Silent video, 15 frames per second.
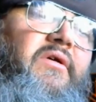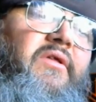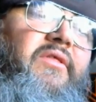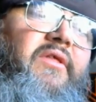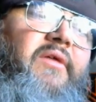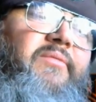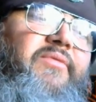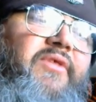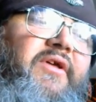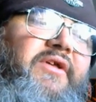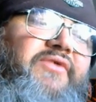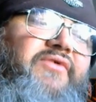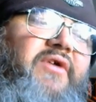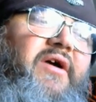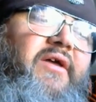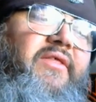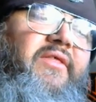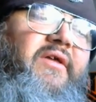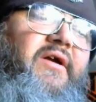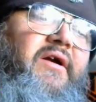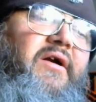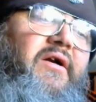them things right
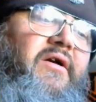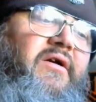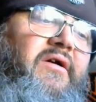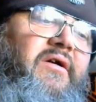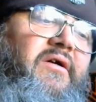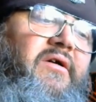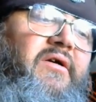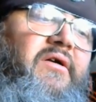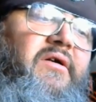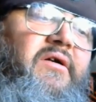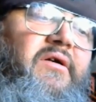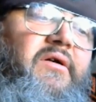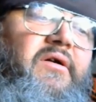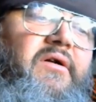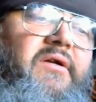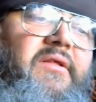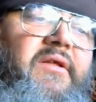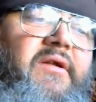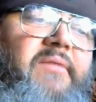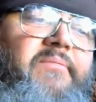there. And